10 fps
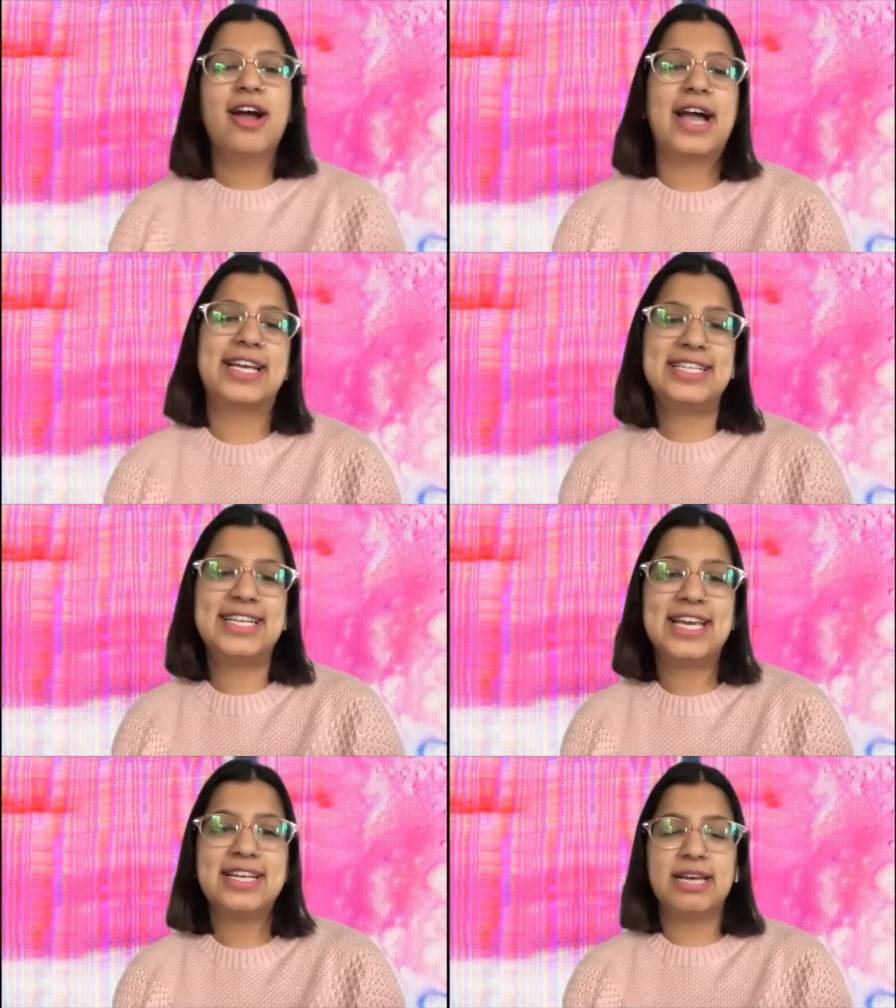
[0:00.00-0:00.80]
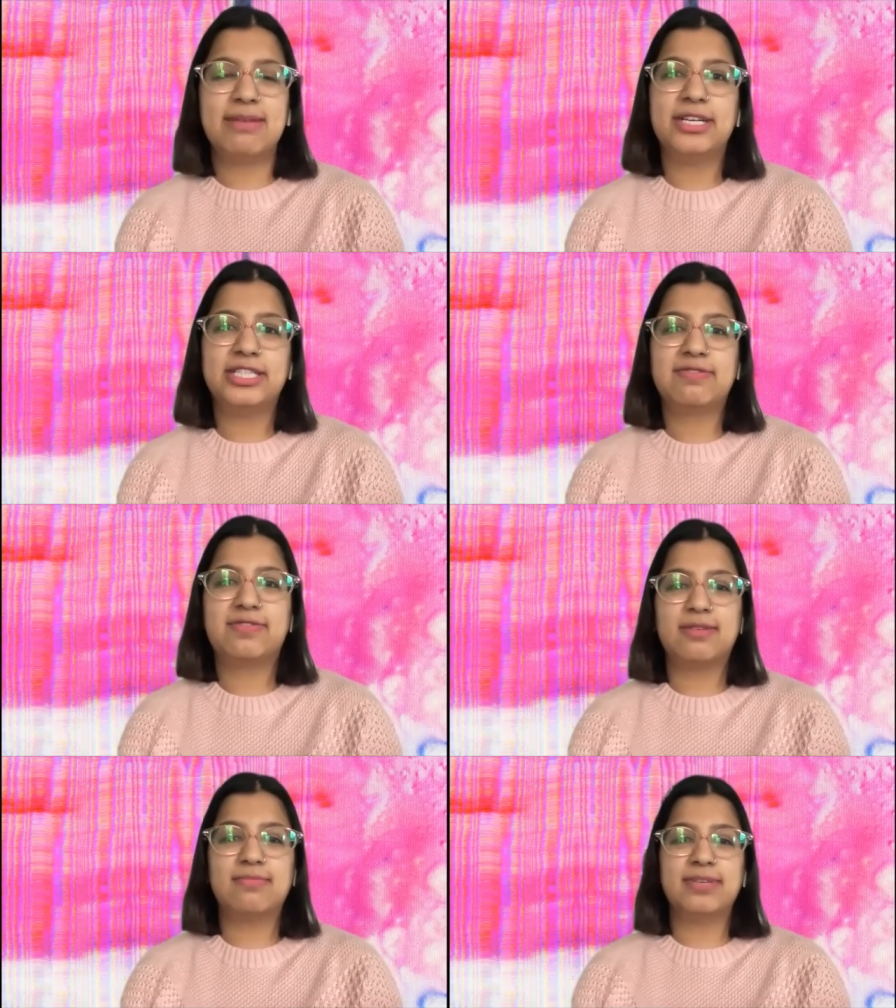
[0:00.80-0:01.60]
I can take an image
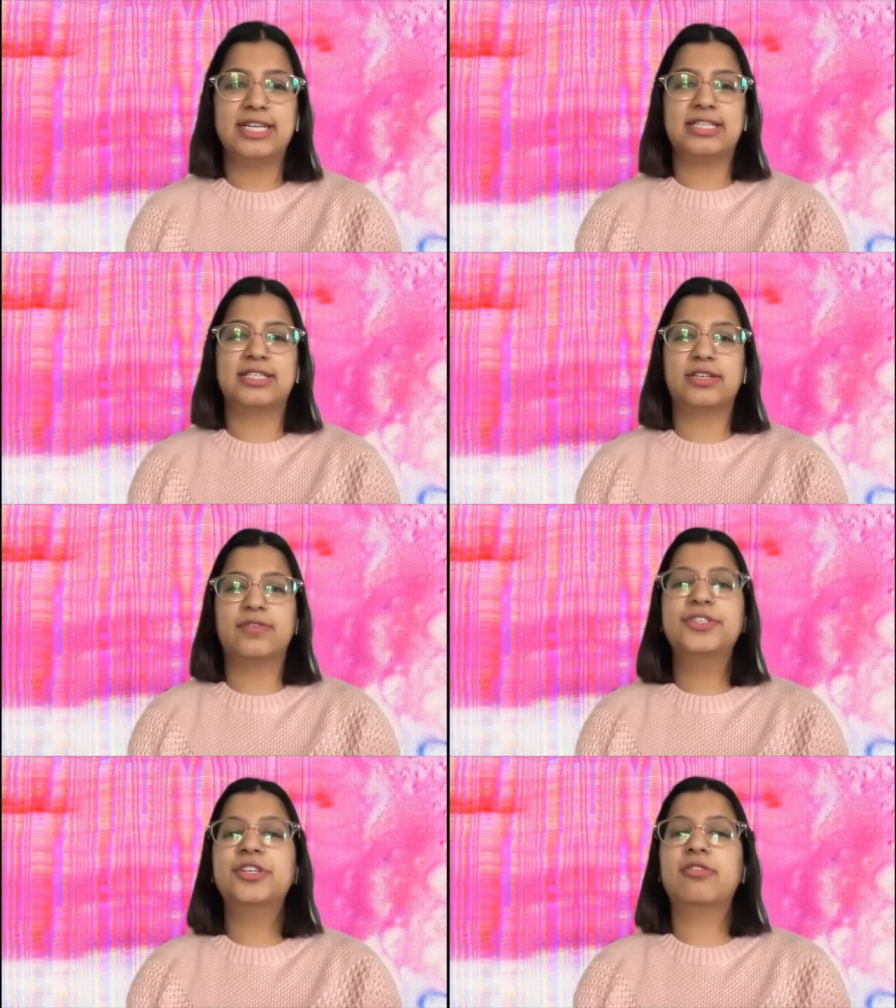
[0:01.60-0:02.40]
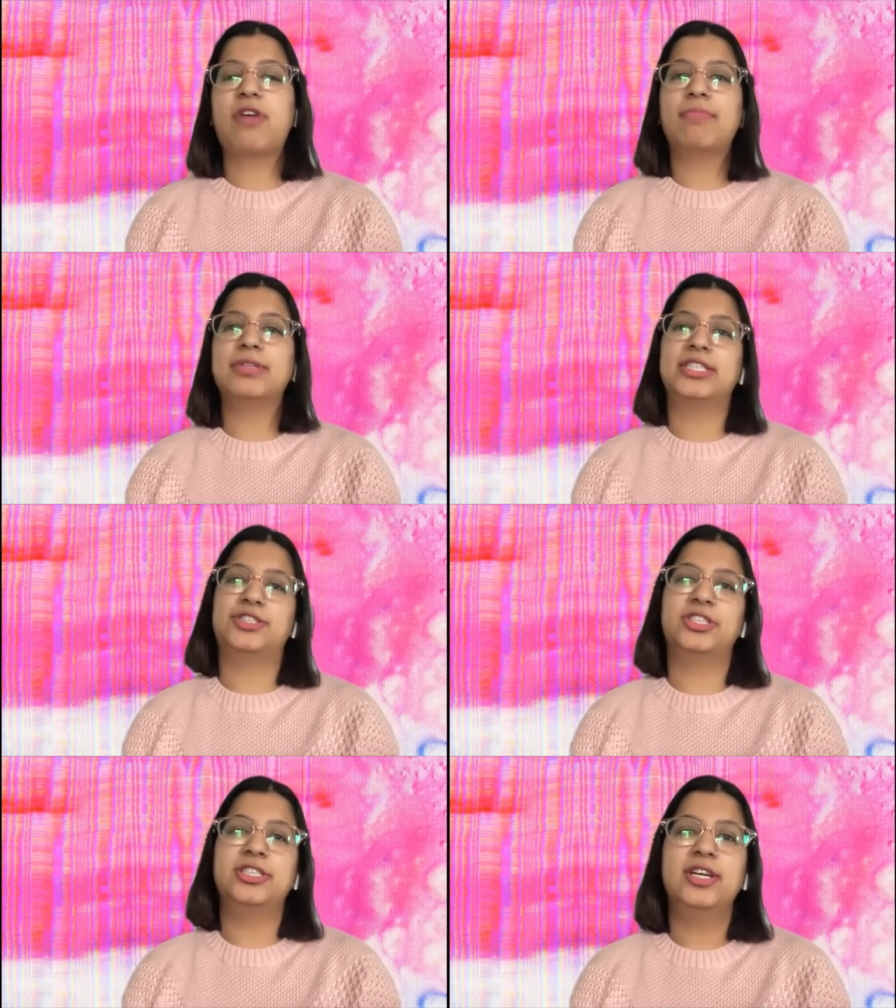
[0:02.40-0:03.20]
from its original
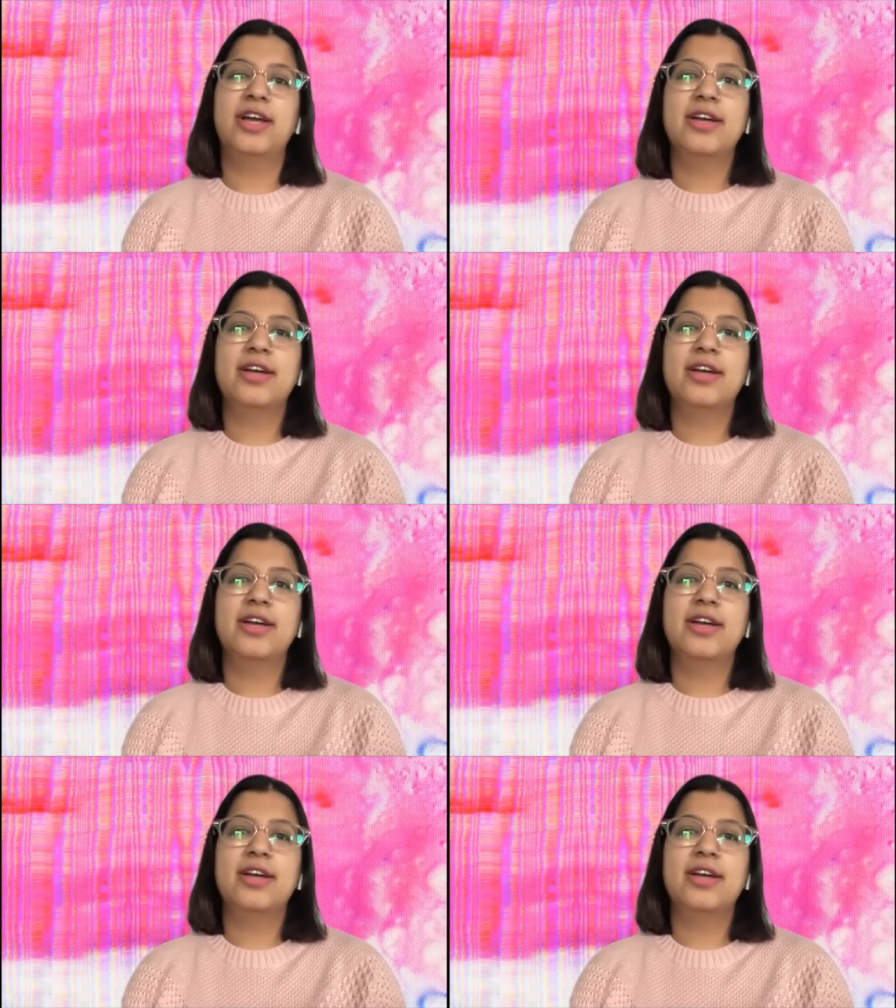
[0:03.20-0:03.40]
composition